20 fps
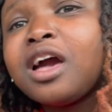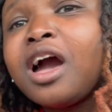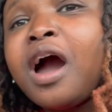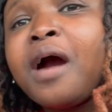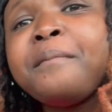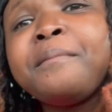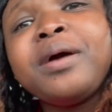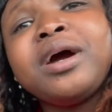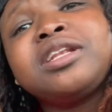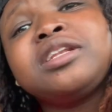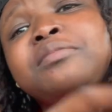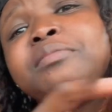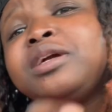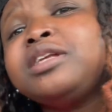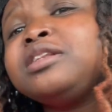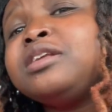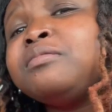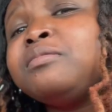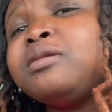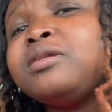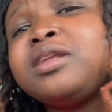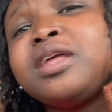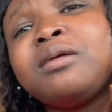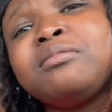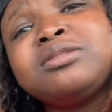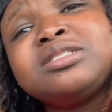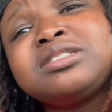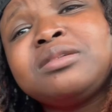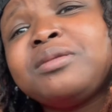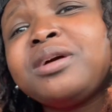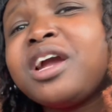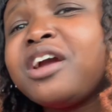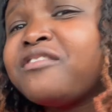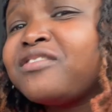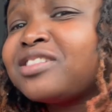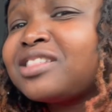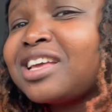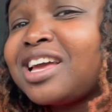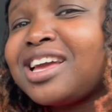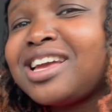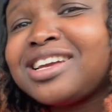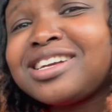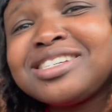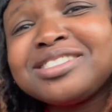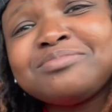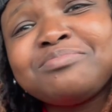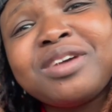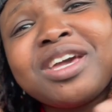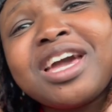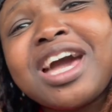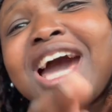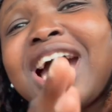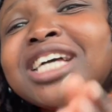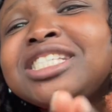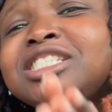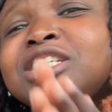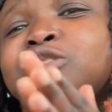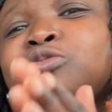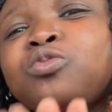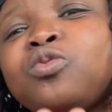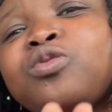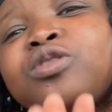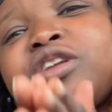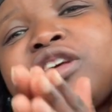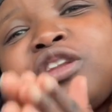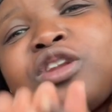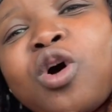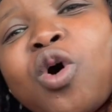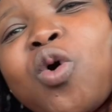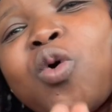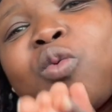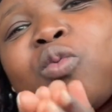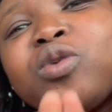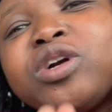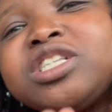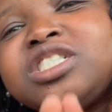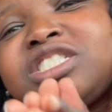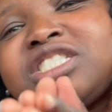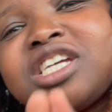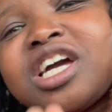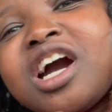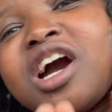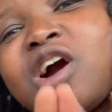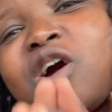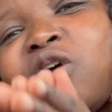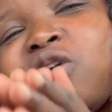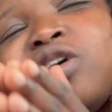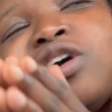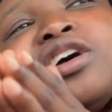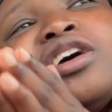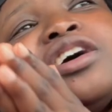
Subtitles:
I'm about to be dipping and dabbing instead of everything because, man, I just want to know what y'all...